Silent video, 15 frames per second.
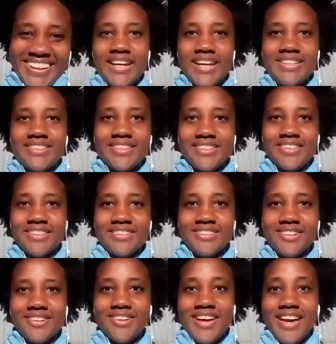excellent.
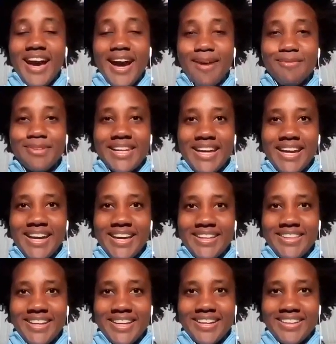So I'm glad
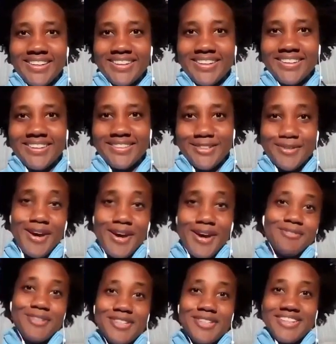that you have
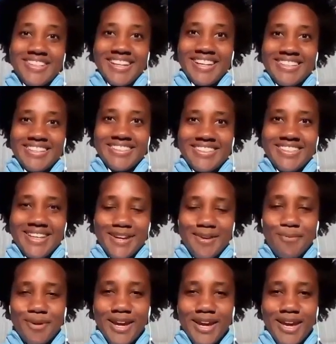good connection and
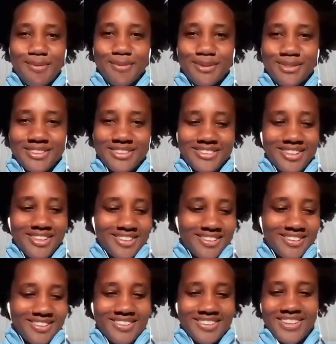we're able to talk
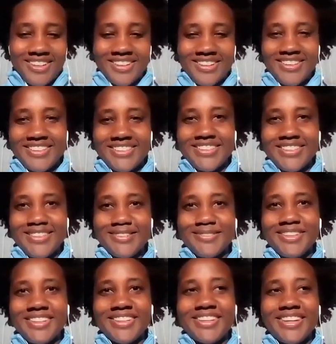this
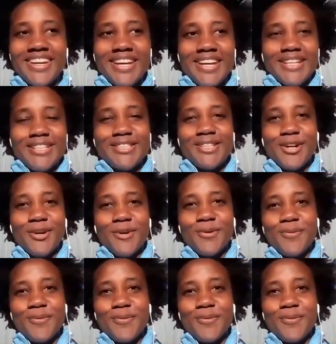evening. So